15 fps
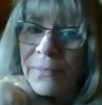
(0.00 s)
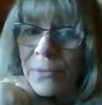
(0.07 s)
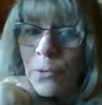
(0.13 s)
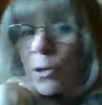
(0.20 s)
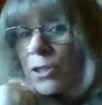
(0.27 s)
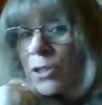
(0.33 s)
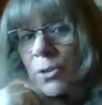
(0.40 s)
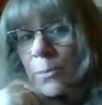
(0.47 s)

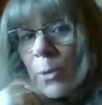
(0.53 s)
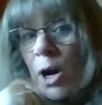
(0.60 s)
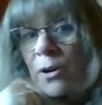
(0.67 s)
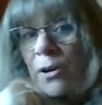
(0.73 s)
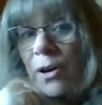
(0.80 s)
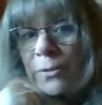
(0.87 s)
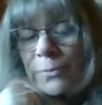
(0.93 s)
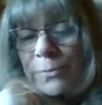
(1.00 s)
Or
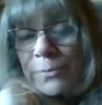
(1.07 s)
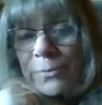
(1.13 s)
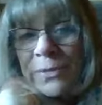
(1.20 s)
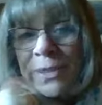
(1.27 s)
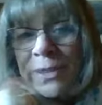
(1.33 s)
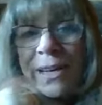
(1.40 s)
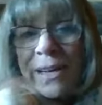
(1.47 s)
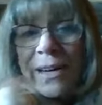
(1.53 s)
tomorrow.
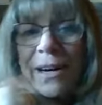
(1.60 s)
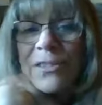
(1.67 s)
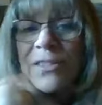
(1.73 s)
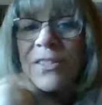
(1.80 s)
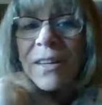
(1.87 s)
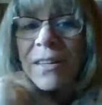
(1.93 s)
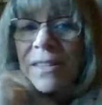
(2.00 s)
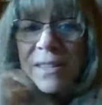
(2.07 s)
Our
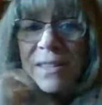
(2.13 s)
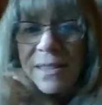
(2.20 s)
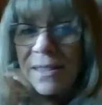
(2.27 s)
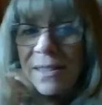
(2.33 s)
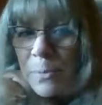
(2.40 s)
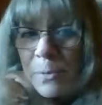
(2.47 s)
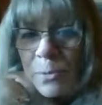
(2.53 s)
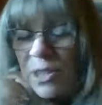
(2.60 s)
son
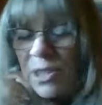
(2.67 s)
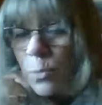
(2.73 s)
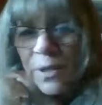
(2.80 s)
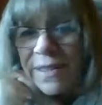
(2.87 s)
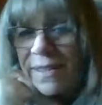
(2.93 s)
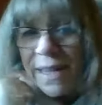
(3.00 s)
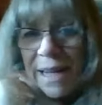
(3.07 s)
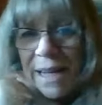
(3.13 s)
is
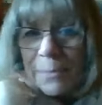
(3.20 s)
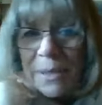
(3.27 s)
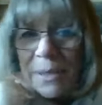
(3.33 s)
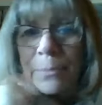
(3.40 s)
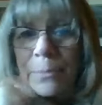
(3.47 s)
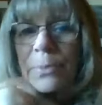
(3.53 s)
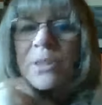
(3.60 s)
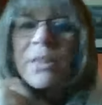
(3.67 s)
once again
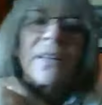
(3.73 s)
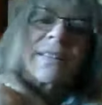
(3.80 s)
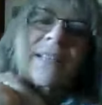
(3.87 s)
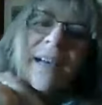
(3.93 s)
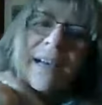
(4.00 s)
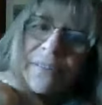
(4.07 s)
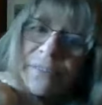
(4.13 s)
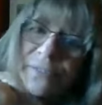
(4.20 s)
being plucked
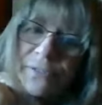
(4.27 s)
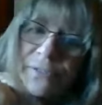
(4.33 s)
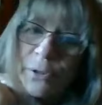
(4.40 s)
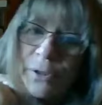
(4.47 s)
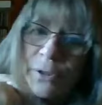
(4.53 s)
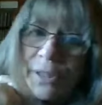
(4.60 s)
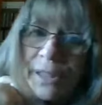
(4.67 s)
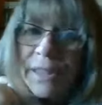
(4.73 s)
out of
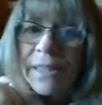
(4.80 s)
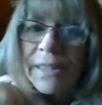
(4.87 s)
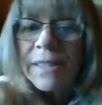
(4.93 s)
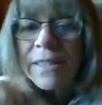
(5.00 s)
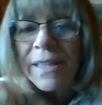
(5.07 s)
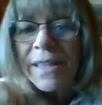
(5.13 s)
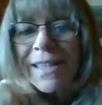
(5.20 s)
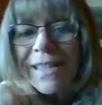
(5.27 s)
Florida
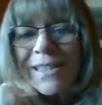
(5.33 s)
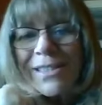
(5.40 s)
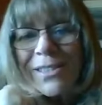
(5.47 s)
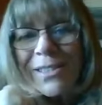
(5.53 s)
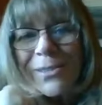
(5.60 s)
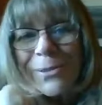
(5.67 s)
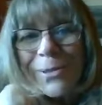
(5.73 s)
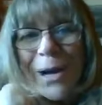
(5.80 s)

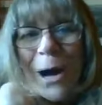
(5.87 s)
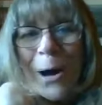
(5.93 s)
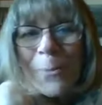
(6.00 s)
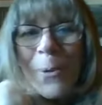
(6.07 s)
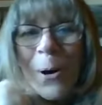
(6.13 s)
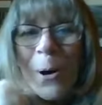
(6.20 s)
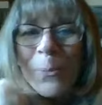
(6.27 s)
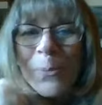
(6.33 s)
to come
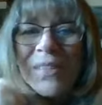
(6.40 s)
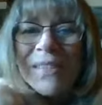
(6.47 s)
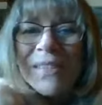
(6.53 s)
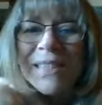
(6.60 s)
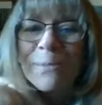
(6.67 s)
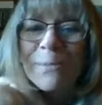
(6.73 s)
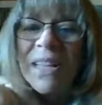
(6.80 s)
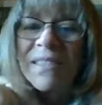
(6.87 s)
home and
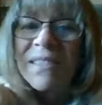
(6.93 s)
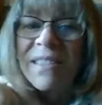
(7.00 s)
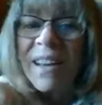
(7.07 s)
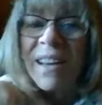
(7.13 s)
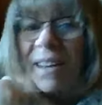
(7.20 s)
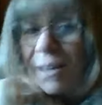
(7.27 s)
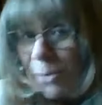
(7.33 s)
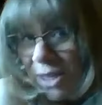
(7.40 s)
spend
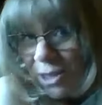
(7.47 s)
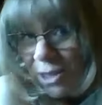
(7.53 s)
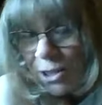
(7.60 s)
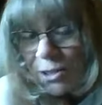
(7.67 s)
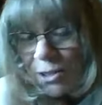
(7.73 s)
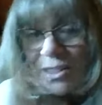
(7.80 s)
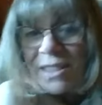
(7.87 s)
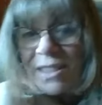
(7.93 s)
time
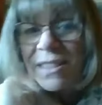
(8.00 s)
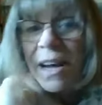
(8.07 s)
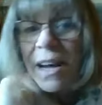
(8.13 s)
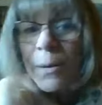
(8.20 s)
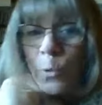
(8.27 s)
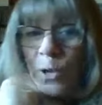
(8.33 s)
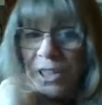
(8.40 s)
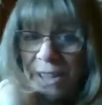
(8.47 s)
here, this
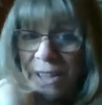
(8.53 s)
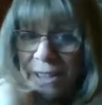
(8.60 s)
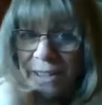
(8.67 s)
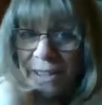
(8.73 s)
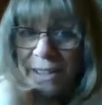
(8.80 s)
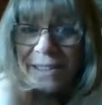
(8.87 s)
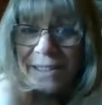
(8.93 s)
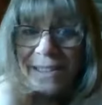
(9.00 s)
time
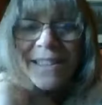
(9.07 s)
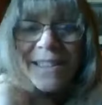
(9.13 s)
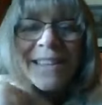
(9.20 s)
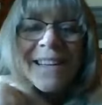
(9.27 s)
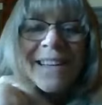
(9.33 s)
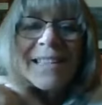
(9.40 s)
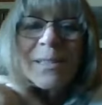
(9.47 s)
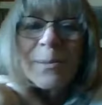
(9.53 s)
willingly,
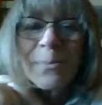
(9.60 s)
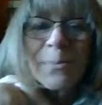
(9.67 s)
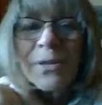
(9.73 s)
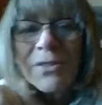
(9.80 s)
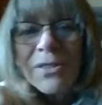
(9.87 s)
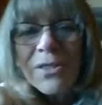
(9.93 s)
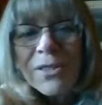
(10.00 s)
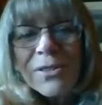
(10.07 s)
as
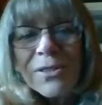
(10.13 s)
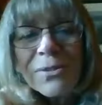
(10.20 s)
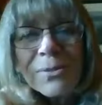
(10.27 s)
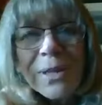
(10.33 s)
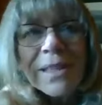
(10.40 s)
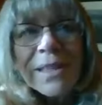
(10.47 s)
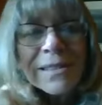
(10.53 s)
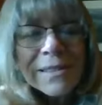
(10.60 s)
opposed to,
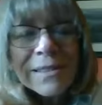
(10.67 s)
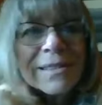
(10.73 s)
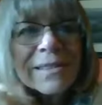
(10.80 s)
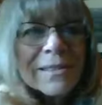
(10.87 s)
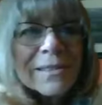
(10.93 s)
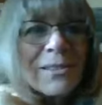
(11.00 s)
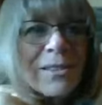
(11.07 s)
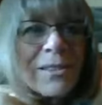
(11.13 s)

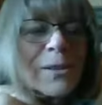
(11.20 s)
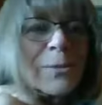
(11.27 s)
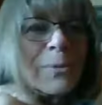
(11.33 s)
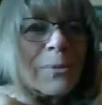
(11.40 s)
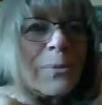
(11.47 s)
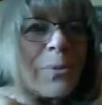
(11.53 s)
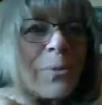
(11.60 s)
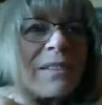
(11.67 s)

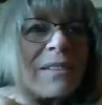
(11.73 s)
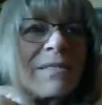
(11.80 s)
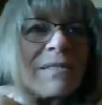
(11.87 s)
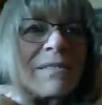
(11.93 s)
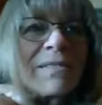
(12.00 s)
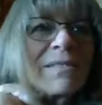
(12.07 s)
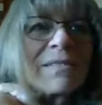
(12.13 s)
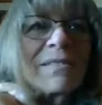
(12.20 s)
when
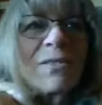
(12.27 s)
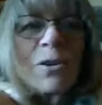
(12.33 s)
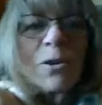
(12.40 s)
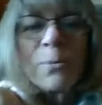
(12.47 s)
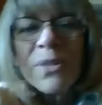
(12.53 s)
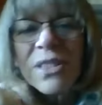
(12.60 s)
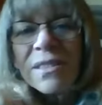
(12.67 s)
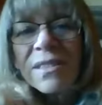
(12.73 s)

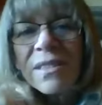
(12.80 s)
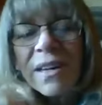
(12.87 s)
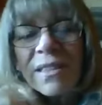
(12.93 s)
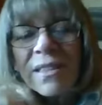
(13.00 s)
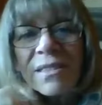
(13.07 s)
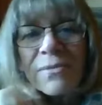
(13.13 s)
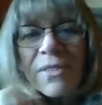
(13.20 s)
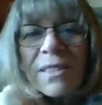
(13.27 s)
Irma
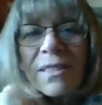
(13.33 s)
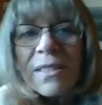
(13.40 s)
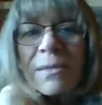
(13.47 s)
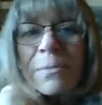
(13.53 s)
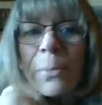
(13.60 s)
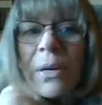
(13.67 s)
decided to visit.